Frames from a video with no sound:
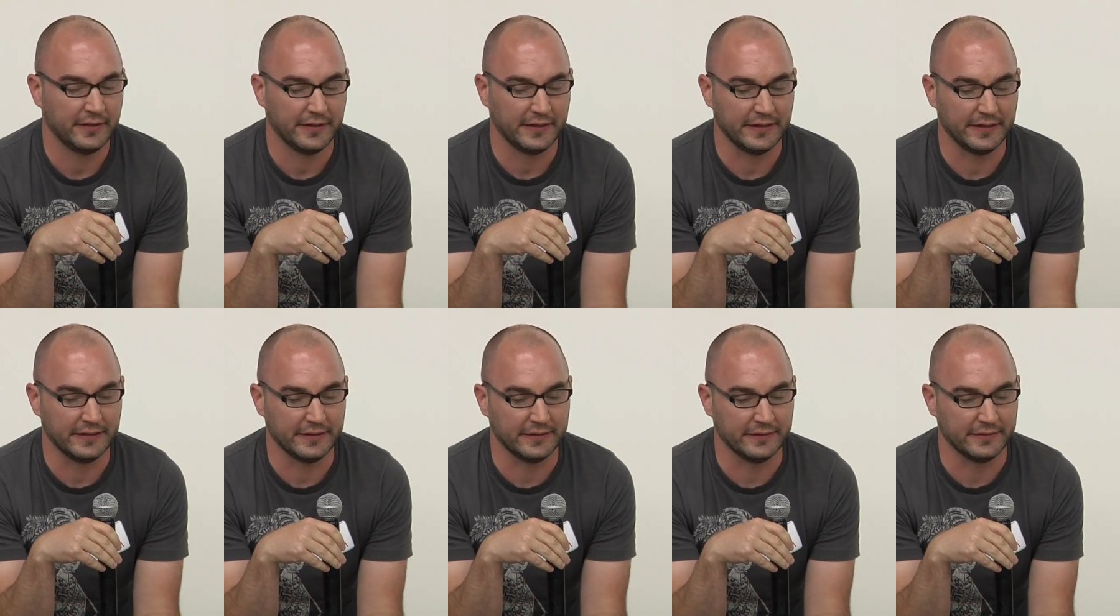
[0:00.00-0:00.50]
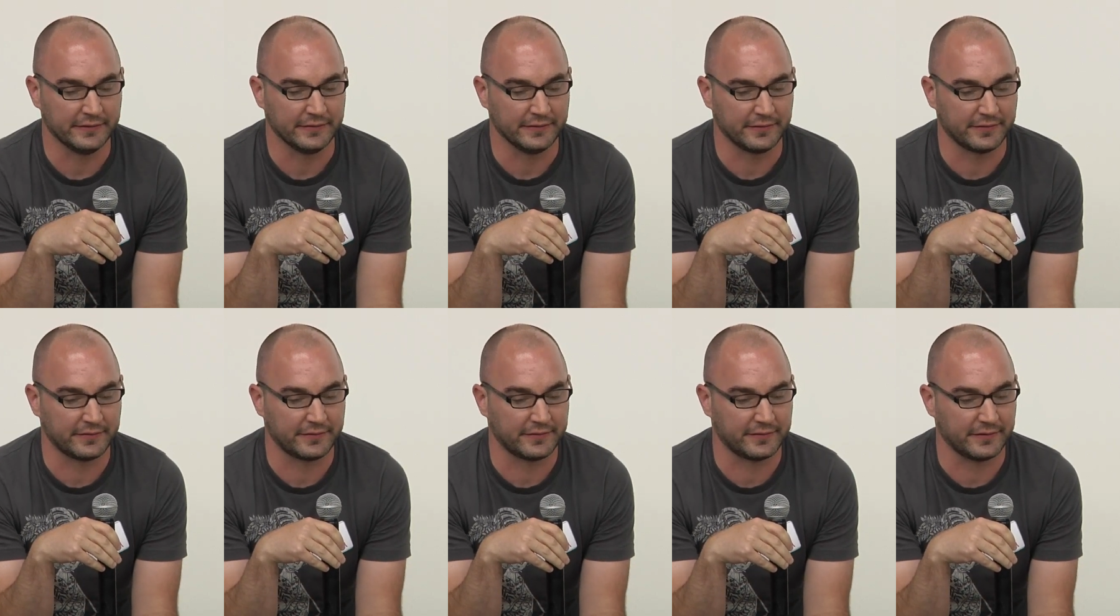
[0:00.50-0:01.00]

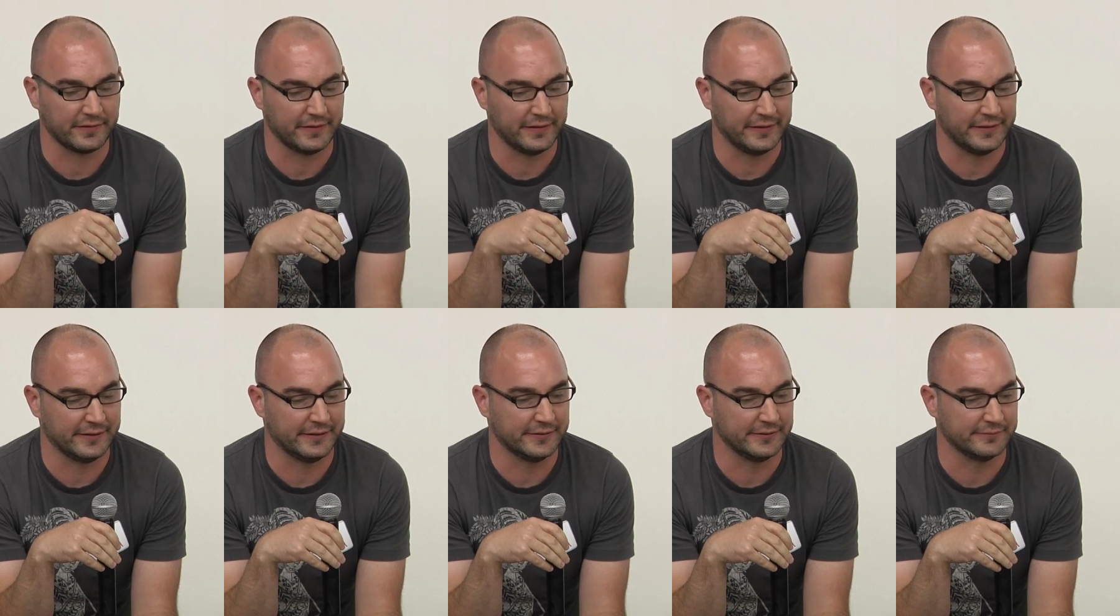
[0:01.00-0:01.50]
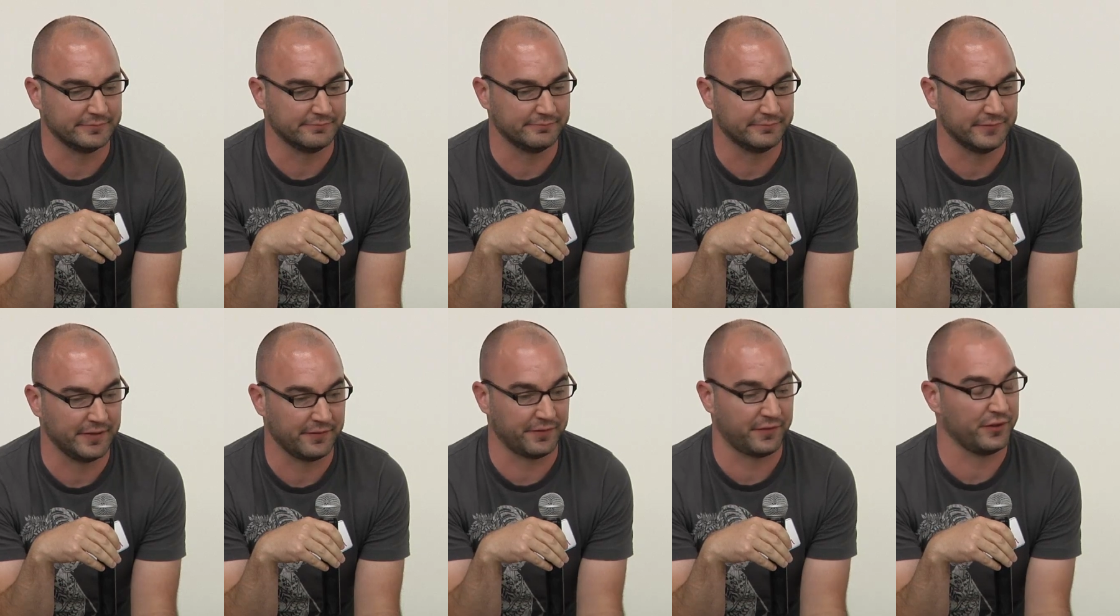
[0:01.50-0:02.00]
is the
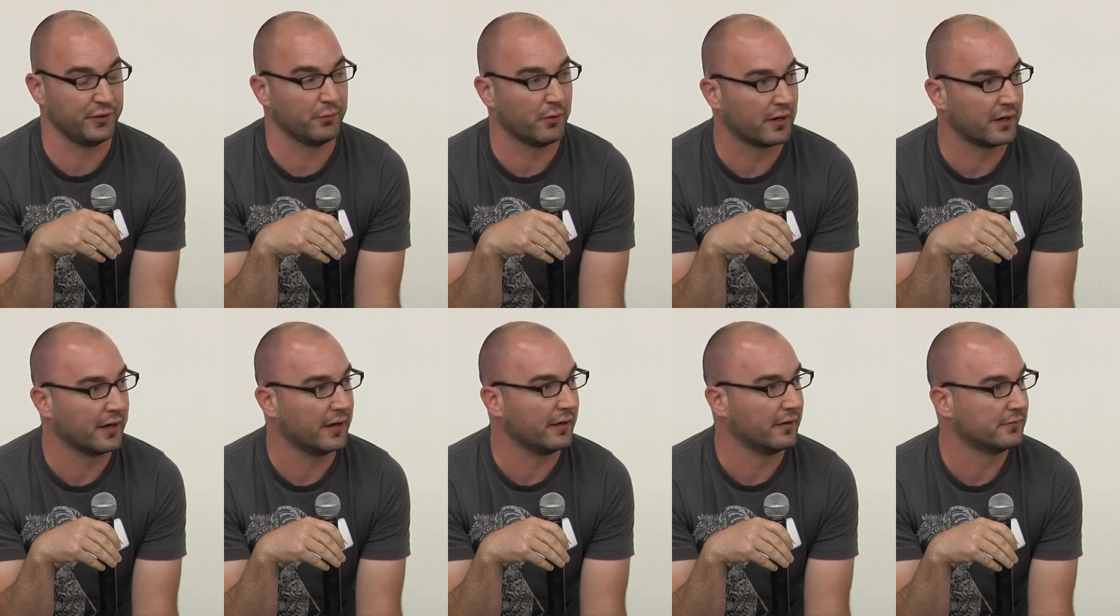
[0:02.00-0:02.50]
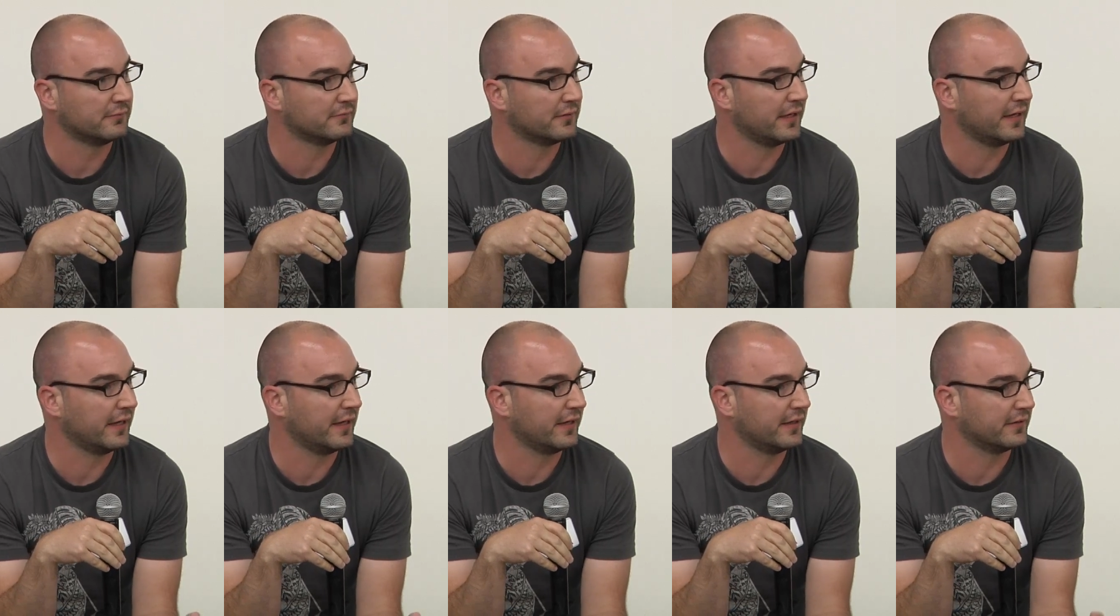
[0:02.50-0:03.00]
URL
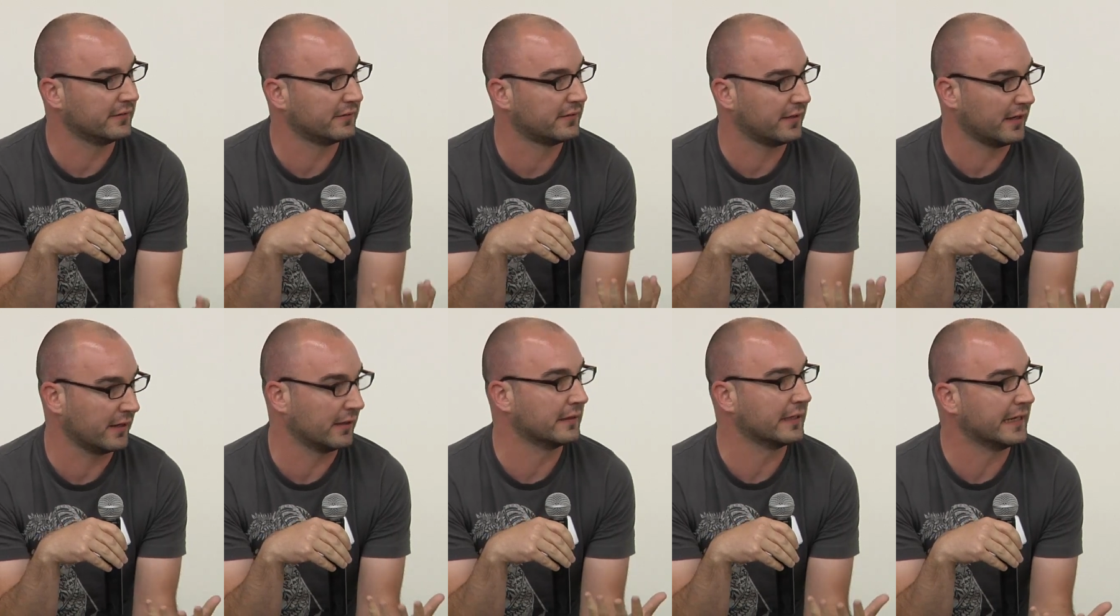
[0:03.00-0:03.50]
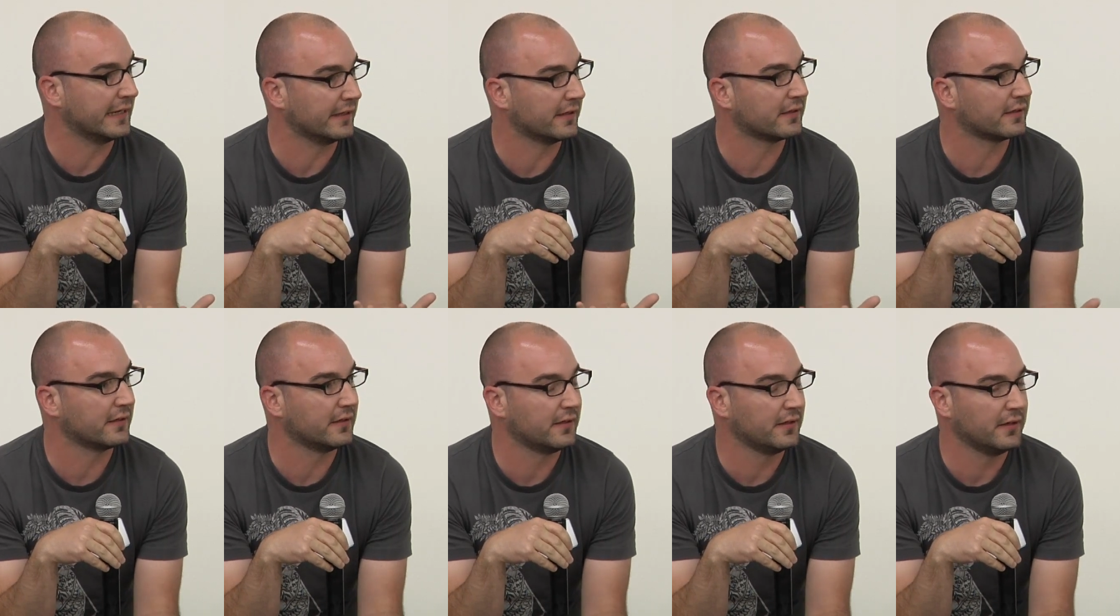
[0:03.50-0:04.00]
and a link.